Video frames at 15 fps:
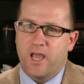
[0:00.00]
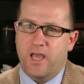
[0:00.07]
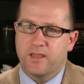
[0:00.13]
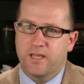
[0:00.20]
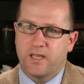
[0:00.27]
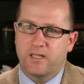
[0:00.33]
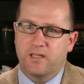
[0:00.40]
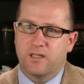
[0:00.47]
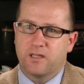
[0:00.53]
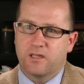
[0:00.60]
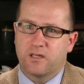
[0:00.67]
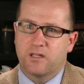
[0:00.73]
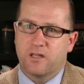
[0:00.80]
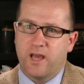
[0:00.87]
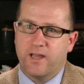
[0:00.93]
And then
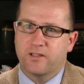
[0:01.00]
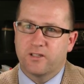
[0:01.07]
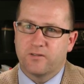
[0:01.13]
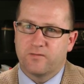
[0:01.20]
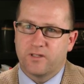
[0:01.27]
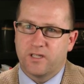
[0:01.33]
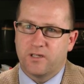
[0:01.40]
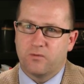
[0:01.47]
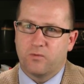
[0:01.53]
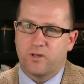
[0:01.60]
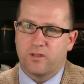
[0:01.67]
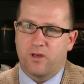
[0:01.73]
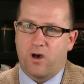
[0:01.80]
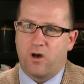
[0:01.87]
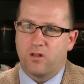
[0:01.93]
collectively,
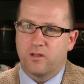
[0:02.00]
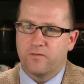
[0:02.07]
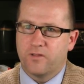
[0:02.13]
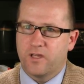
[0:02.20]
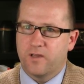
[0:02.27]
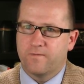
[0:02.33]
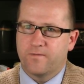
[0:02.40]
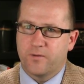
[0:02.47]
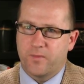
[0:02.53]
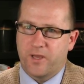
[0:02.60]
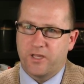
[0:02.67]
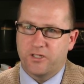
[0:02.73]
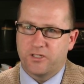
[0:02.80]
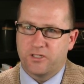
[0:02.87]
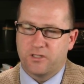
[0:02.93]
with all of the
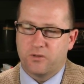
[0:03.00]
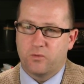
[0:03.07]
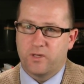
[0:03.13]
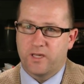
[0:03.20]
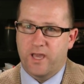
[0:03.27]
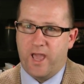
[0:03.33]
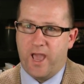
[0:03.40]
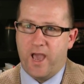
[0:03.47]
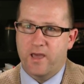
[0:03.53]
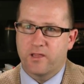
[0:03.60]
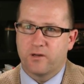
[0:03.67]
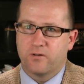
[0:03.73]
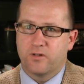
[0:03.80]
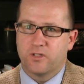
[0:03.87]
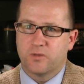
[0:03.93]
information that we
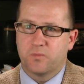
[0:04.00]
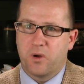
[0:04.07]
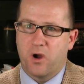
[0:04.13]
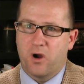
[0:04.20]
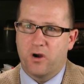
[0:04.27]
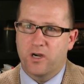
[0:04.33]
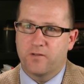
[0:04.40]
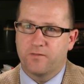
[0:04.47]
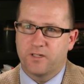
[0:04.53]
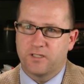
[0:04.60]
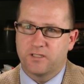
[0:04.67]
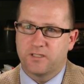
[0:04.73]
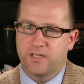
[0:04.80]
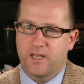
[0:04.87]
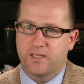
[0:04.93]
gather as part of an
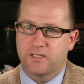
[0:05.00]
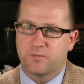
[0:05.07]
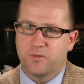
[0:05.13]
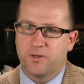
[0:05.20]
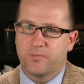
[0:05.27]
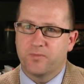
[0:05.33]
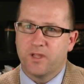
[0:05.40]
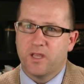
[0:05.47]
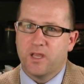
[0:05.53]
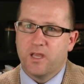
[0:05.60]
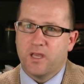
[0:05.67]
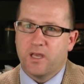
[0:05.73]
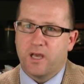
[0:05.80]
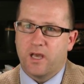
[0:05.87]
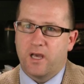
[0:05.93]
assessment,
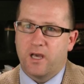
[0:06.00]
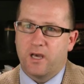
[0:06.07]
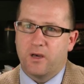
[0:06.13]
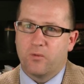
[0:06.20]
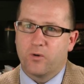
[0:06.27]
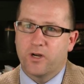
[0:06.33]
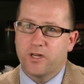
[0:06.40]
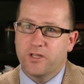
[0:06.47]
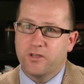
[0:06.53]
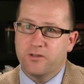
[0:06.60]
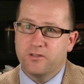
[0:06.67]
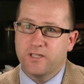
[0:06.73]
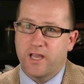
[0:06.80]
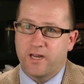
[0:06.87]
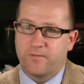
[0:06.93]
we're going to
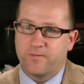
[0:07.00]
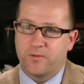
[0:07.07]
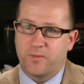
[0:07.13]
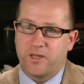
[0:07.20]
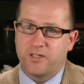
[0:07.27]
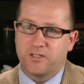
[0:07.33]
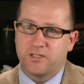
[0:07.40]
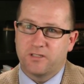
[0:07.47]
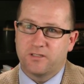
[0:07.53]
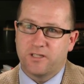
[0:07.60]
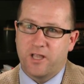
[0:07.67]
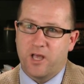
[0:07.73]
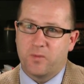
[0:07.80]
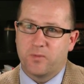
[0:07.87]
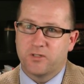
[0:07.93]
use that information
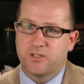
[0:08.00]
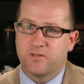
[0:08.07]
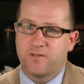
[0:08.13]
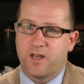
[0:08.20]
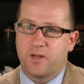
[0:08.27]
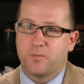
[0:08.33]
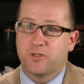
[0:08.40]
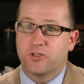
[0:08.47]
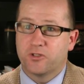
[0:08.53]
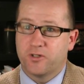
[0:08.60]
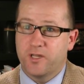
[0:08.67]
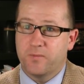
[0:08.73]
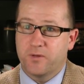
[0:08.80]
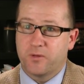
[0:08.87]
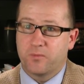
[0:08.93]
to help us develop a
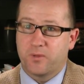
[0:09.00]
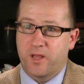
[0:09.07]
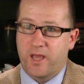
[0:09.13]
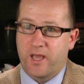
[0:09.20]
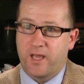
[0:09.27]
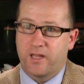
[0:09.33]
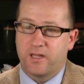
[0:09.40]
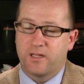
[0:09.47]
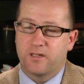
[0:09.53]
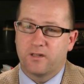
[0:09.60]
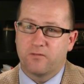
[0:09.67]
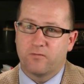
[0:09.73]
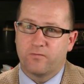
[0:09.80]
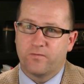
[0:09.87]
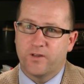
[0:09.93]
treatment plan
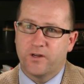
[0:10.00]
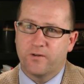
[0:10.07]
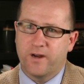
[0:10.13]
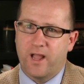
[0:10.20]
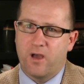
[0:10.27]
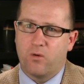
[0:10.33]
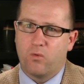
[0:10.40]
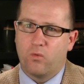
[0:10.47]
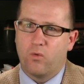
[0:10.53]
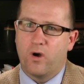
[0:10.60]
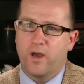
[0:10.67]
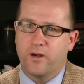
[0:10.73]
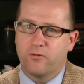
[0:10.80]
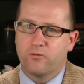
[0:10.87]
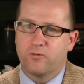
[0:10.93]
and figure out
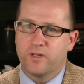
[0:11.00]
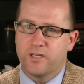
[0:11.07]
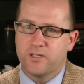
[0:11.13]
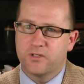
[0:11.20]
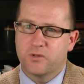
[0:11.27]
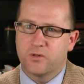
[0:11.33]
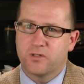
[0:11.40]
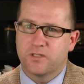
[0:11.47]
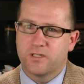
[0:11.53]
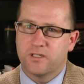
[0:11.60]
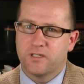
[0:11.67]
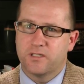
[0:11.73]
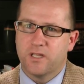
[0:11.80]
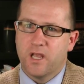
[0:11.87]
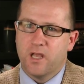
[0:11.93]
what
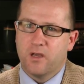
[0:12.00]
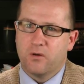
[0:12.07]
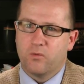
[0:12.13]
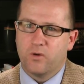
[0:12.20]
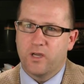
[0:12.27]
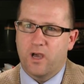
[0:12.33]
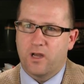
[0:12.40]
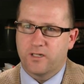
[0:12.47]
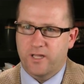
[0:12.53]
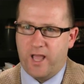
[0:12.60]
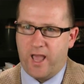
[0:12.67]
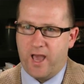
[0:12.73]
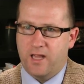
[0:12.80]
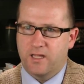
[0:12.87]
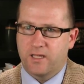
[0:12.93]
resources we ought
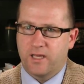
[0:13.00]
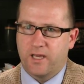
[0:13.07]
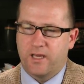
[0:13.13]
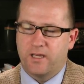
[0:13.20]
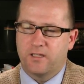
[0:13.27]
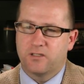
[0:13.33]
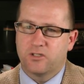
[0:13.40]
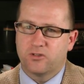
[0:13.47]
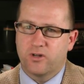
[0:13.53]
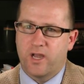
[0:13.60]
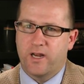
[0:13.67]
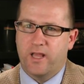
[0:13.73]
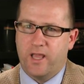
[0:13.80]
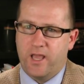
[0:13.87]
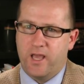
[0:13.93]
to allocate to
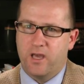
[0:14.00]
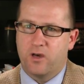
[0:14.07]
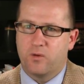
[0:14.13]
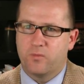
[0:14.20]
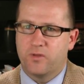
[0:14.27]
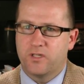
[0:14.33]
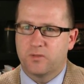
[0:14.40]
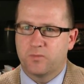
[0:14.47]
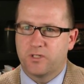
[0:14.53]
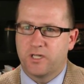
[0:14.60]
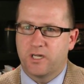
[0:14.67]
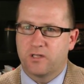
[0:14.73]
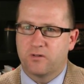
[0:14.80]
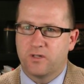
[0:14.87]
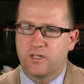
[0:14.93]
try to help this
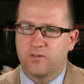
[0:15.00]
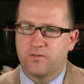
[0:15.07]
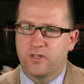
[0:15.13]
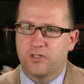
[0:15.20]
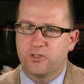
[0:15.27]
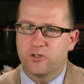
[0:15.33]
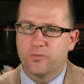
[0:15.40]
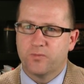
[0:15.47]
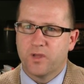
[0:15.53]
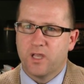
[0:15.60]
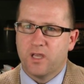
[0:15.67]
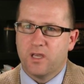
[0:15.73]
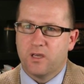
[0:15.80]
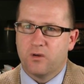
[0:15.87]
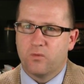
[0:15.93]
particular individual
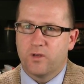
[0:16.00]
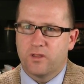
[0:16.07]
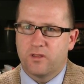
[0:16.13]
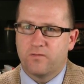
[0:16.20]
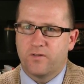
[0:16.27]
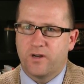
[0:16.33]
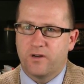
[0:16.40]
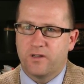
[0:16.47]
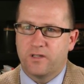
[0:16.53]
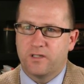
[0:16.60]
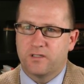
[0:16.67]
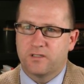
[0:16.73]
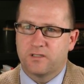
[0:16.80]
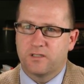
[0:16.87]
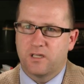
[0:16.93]
with the
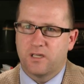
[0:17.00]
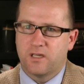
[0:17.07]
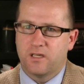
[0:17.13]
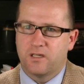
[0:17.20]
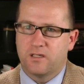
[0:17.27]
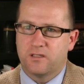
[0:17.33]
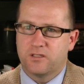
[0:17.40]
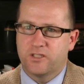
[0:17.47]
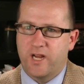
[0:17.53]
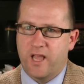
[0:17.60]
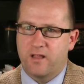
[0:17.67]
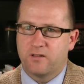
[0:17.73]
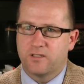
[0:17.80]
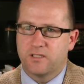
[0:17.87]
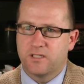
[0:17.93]
various
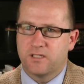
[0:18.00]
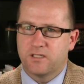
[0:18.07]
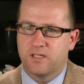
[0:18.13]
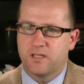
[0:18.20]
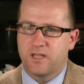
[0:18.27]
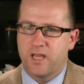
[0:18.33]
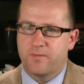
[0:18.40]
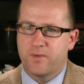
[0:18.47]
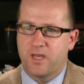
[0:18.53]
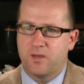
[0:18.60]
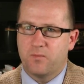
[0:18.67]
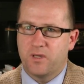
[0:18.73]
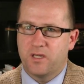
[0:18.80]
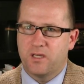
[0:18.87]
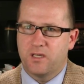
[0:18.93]
challenges that they
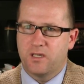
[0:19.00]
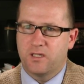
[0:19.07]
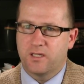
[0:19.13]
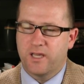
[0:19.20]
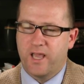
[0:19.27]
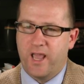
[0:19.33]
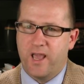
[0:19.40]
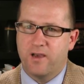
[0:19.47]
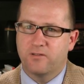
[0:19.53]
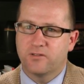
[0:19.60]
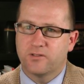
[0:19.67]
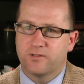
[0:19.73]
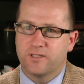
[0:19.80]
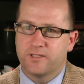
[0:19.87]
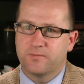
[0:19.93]
may be
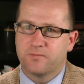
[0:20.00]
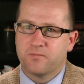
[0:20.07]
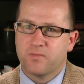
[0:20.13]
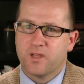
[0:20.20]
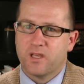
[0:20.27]
encountering.